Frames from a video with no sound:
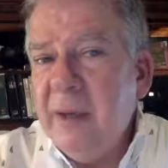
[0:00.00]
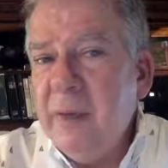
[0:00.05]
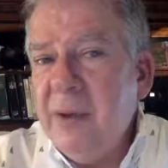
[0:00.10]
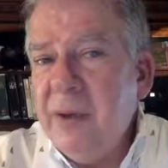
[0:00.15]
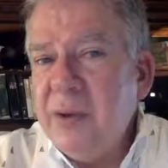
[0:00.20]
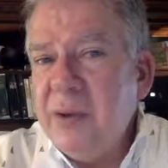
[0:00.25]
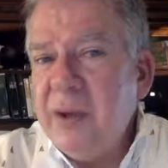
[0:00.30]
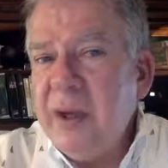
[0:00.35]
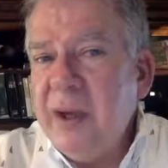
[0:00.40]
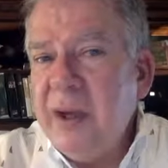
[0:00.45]

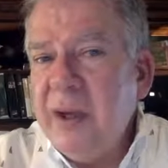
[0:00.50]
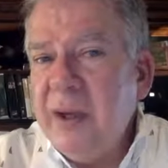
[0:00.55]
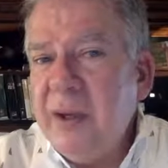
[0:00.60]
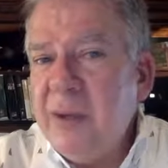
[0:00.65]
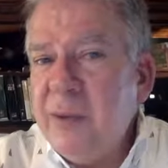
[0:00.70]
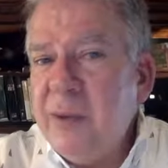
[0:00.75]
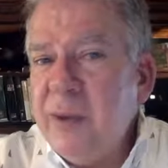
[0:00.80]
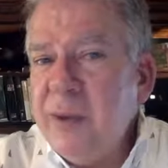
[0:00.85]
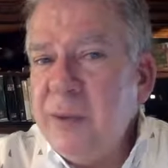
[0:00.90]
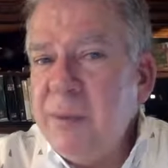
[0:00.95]
We try to
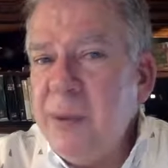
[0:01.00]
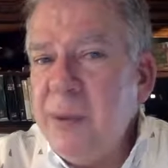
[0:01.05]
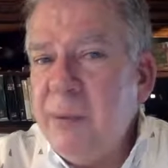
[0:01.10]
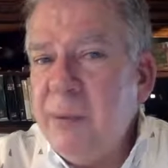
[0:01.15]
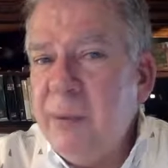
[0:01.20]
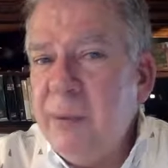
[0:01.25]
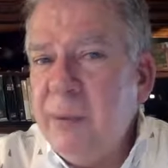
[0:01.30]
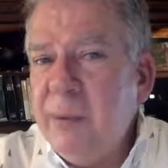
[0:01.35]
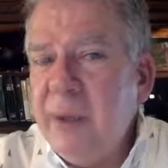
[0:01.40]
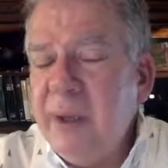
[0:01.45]
encourage
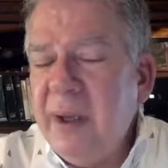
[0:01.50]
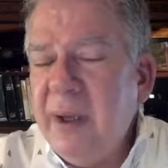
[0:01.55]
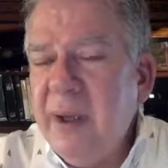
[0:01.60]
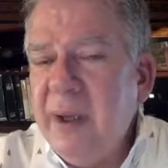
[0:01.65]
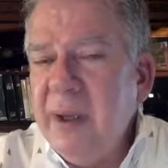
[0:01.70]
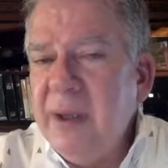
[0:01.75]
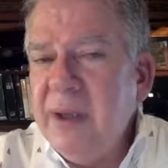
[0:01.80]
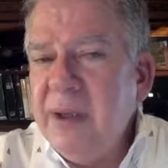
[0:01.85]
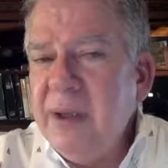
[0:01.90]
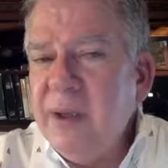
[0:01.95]
people to be
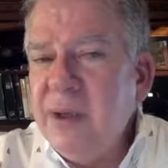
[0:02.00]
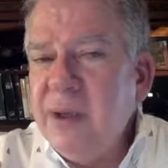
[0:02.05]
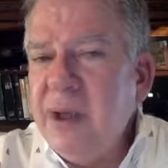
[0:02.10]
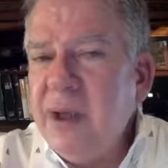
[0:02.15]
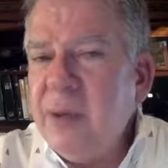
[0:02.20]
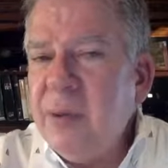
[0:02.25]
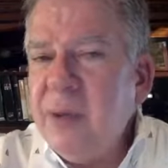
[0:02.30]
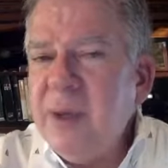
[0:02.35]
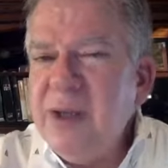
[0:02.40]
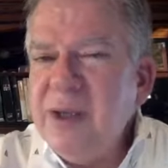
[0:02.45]

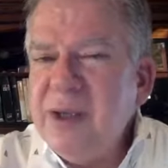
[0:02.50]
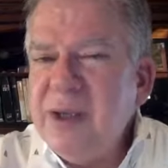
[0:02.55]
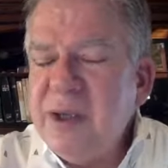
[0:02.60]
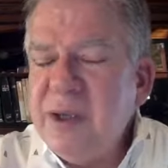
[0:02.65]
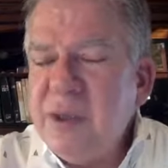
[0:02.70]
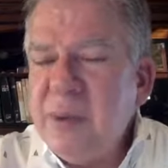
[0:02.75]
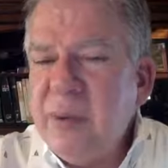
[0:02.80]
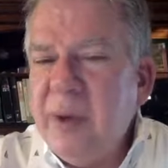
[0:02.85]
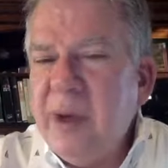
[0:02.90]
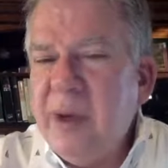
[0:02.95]
generally
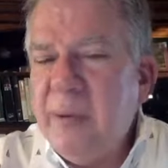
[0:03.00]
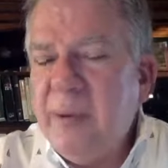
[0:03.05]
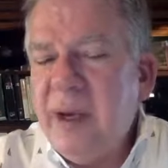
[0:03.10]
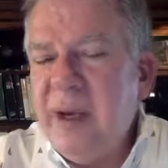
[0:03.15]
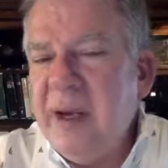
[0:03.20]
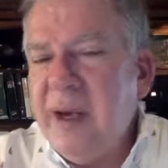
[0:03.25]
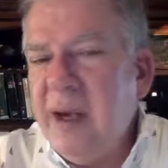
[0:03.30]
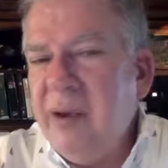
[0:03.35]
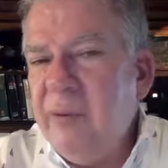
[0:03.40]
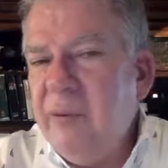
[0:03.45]
situated by
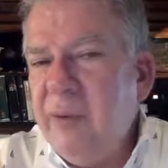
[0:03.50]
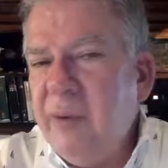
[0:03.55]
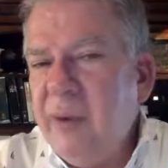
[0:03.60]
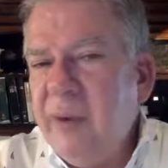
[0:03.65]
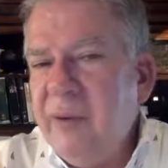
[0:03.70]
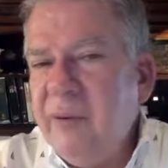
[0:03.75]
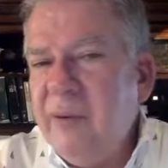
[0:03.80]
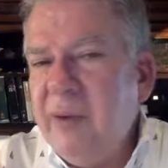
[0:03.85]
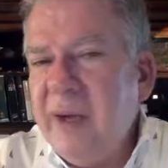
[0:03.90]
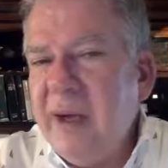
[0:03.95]

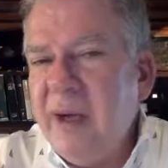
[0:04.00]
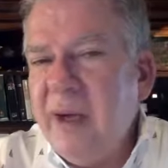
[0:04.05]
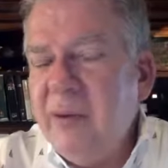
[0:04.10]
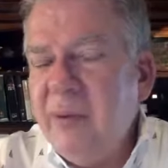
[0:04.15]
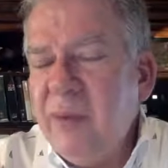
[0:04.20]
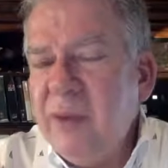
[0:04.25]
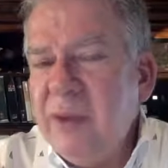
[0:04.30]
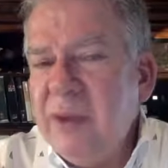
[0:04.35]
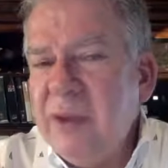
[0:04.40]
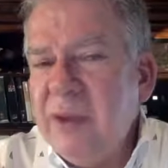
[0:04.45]
9.45
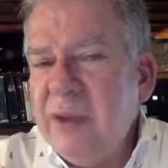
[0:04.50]
we